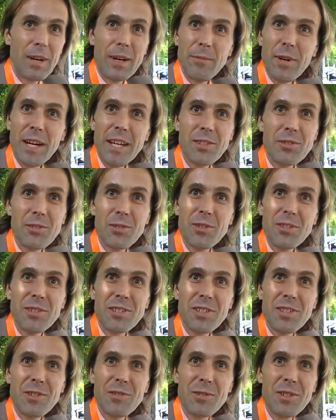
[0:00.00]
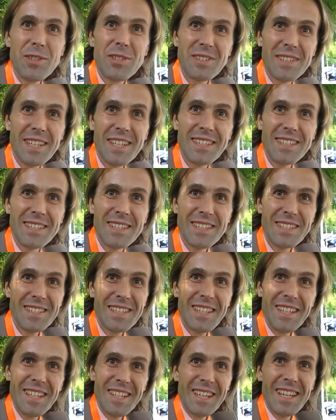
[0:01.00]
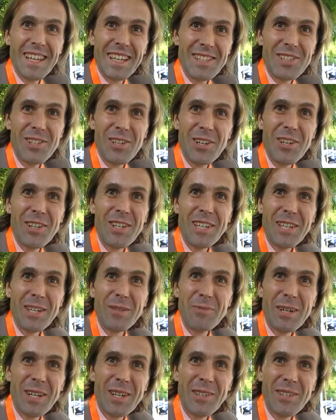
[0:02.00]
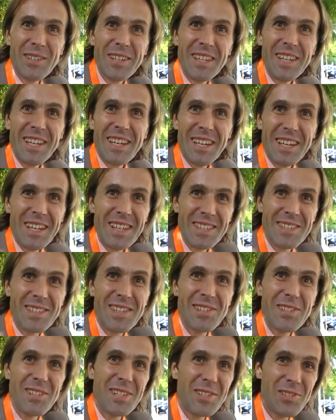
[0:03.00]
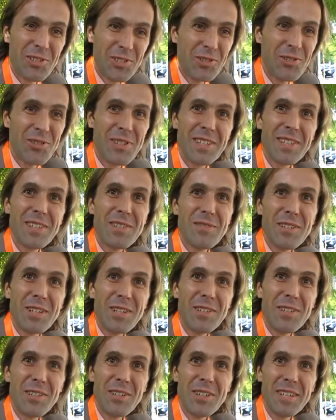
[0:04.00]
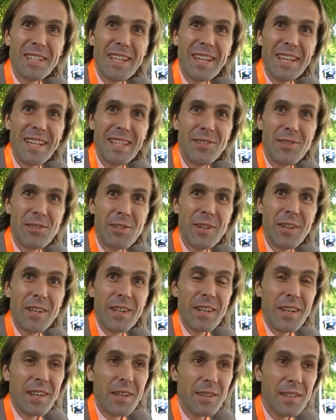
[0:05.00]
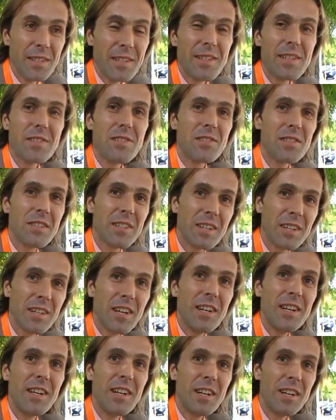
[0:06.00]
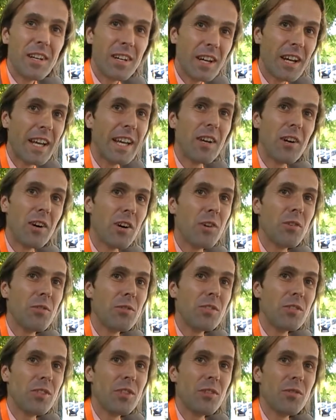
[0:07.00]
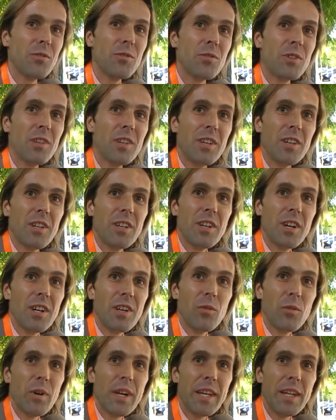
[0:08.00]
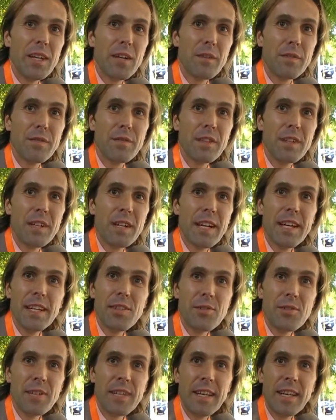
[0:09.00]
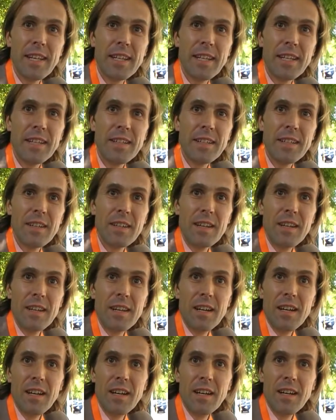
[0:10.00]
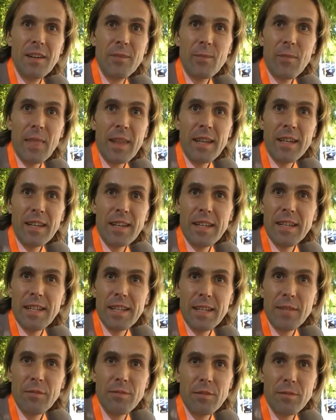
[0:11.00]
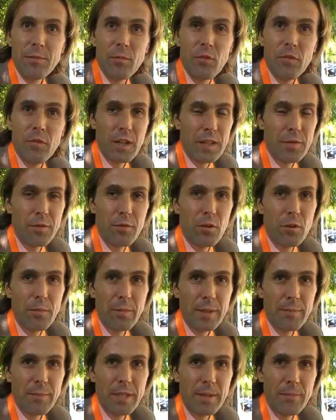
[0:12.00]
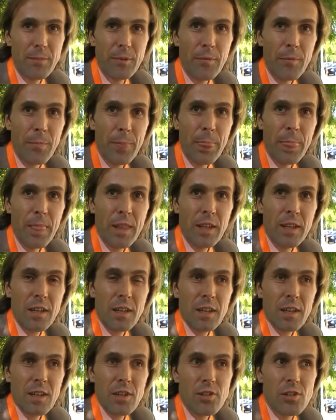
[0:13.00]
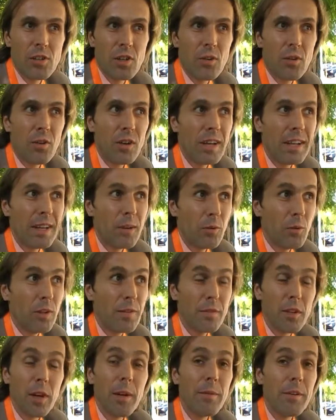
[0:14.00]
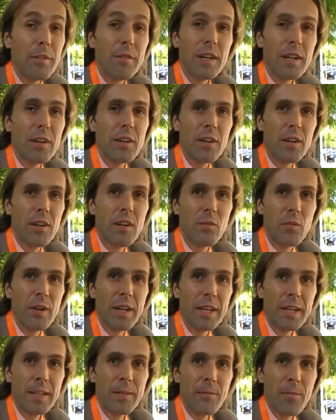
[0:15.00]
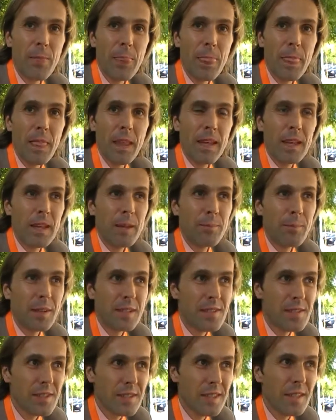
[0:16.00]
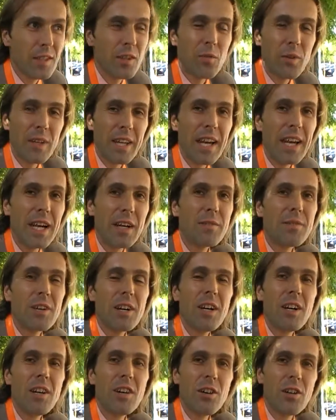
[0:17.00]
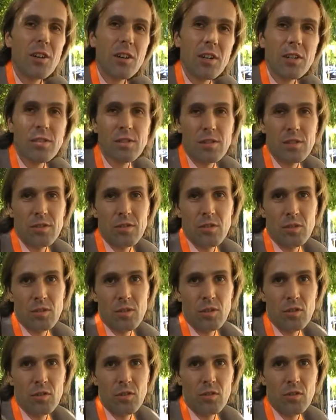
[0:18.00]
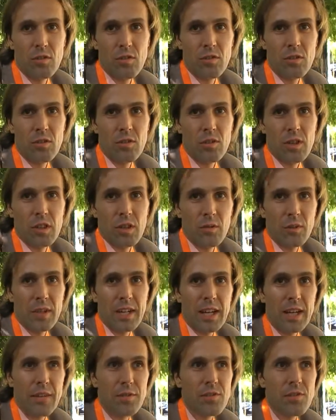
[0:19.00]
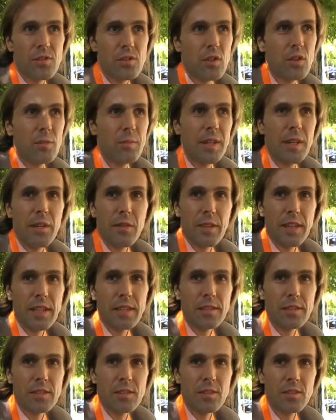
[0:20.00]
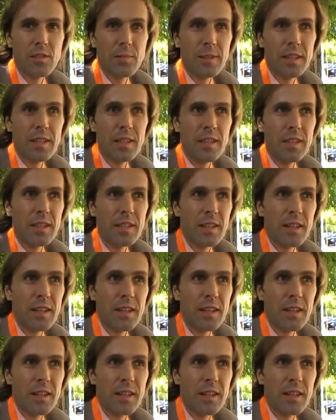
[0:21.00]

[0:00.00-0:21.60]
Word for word: my daughter, who is six, is, is learning about uh, such issues at a very early mm-hmm. age. Mm. This is a, a, a whole new uh, way of uh, educating mm. um, and, and inform informing people. Mm. So we've come a very long way, but still we have a lot to do. We have so many things to, to be done.